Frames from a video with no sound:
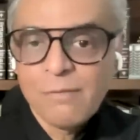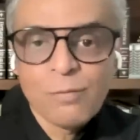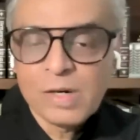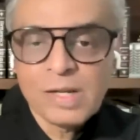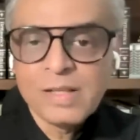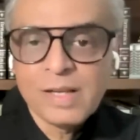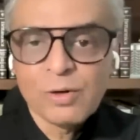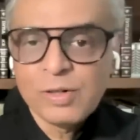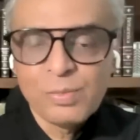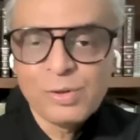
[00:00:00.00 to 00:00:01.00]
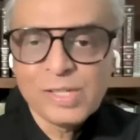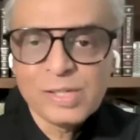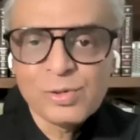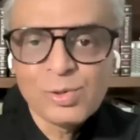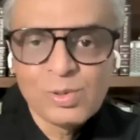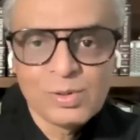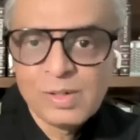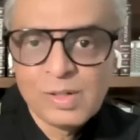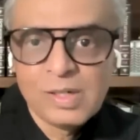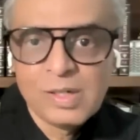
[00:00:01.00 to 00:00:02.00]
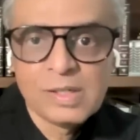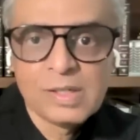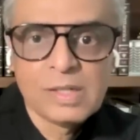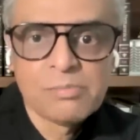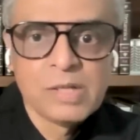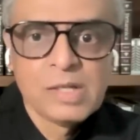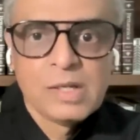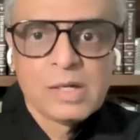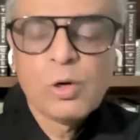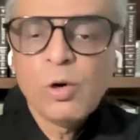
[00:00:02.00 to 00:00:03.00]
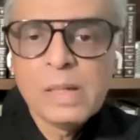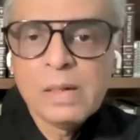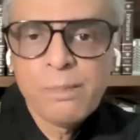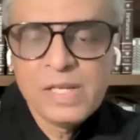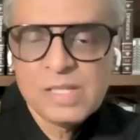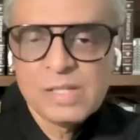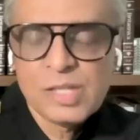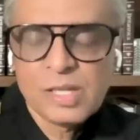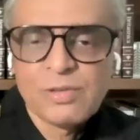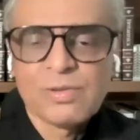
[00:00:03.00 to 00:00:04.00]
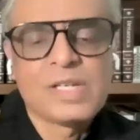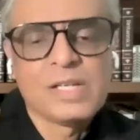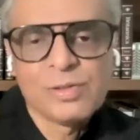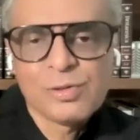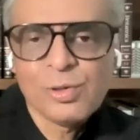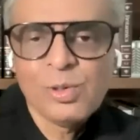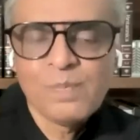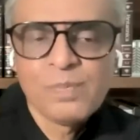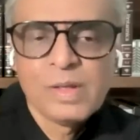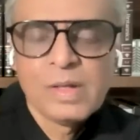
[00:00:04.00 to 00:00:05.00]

What are they contributing to global peace and security? So